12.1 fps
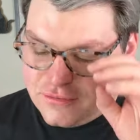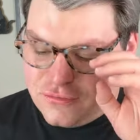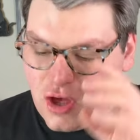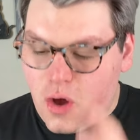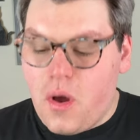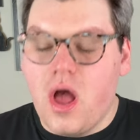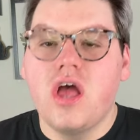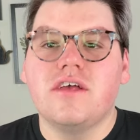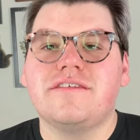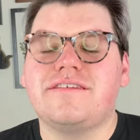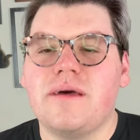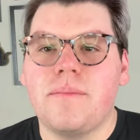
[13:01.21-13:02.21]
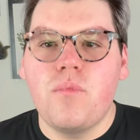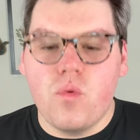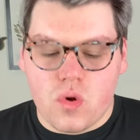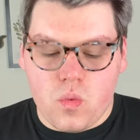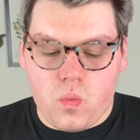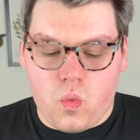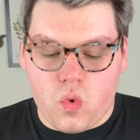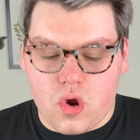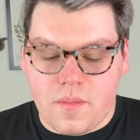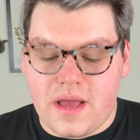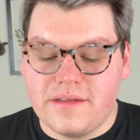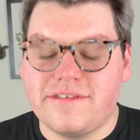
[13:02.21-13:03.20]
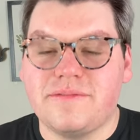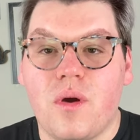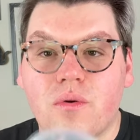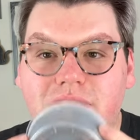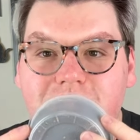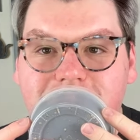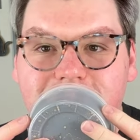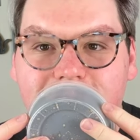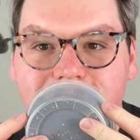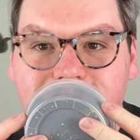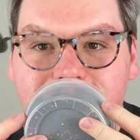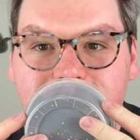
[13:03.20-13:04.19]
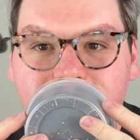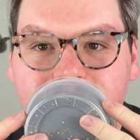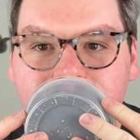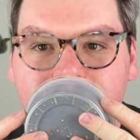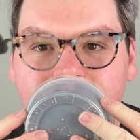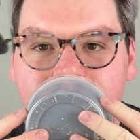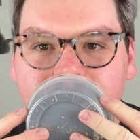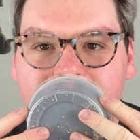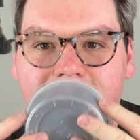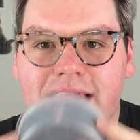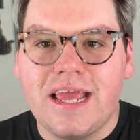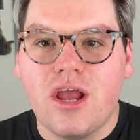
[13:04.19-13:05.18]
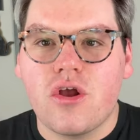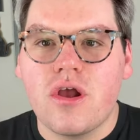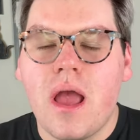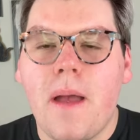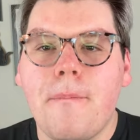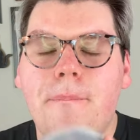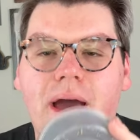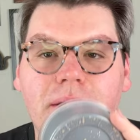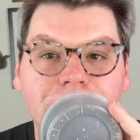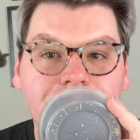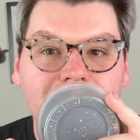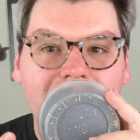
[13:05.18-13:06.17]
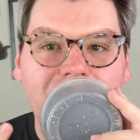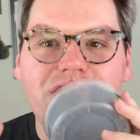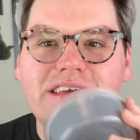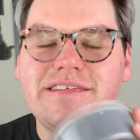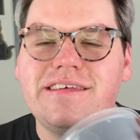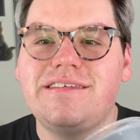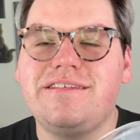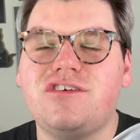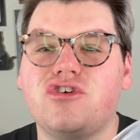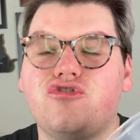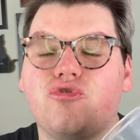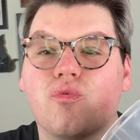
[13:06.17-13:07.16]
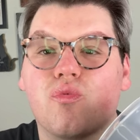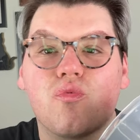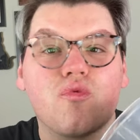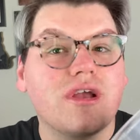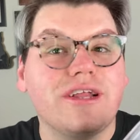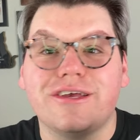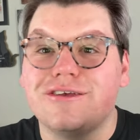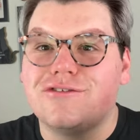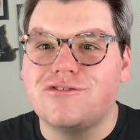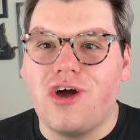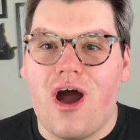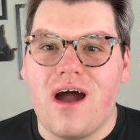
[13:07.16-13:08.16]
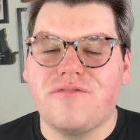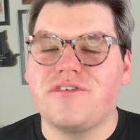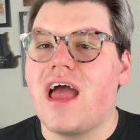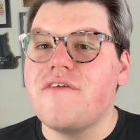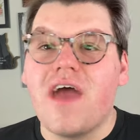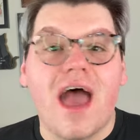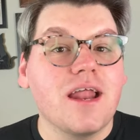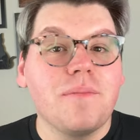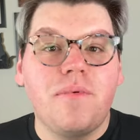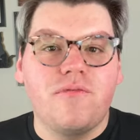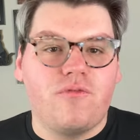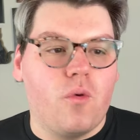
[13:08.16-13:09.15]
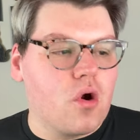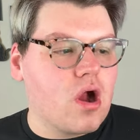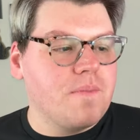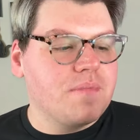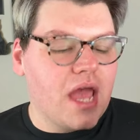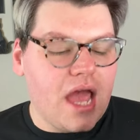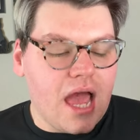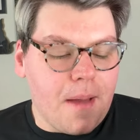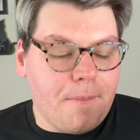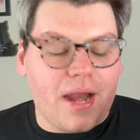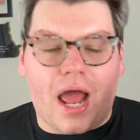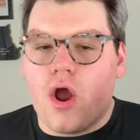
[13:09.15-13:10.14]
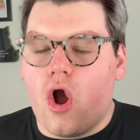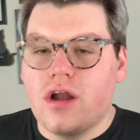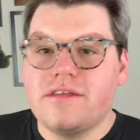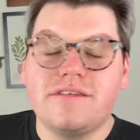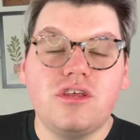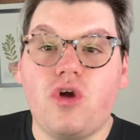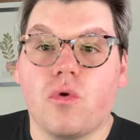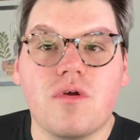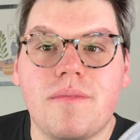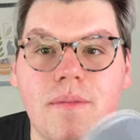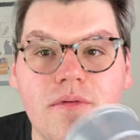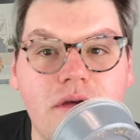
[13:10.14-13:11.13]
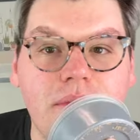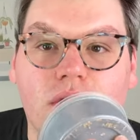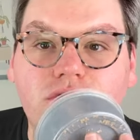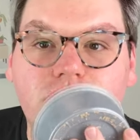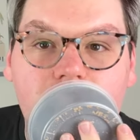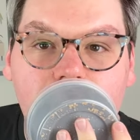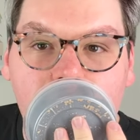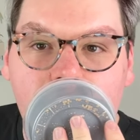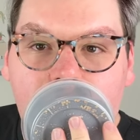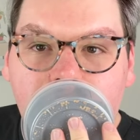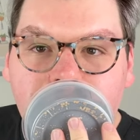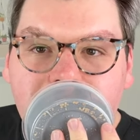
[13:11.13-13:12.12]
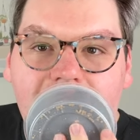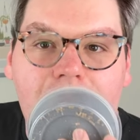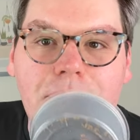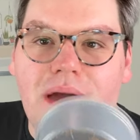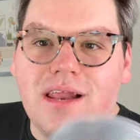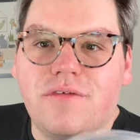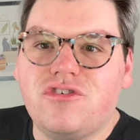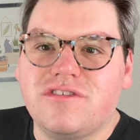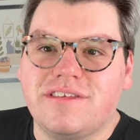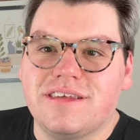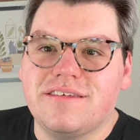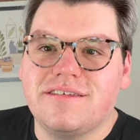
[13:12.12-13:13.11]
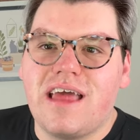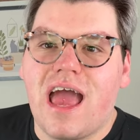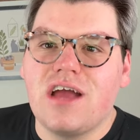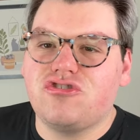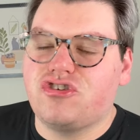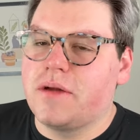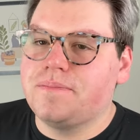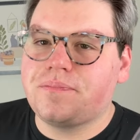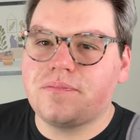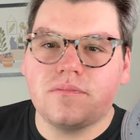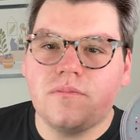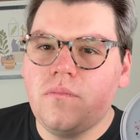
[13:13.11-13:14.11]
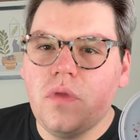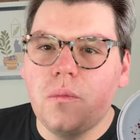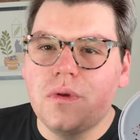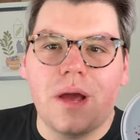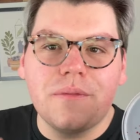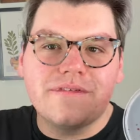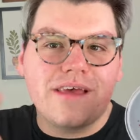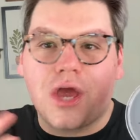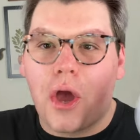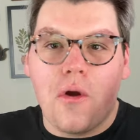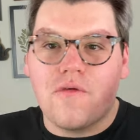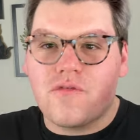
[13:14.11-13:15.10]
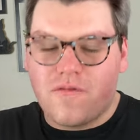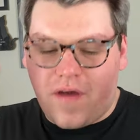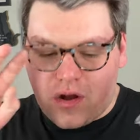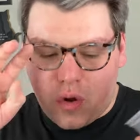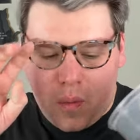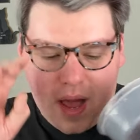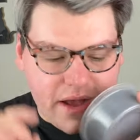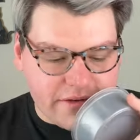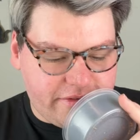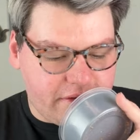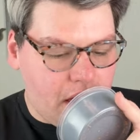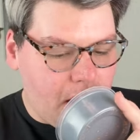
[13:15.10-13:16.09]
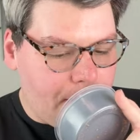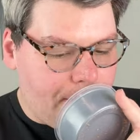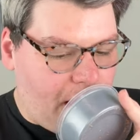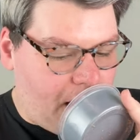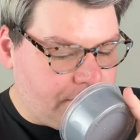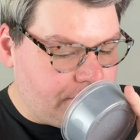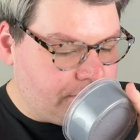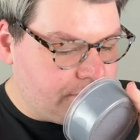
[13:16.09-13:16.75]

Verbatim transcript: So some more warm and smoky scents in here, but this is just really soft. I've had it before, but I honestly don't remember if I melted it or not. I might have just destashed it when I was like over vendor wax, but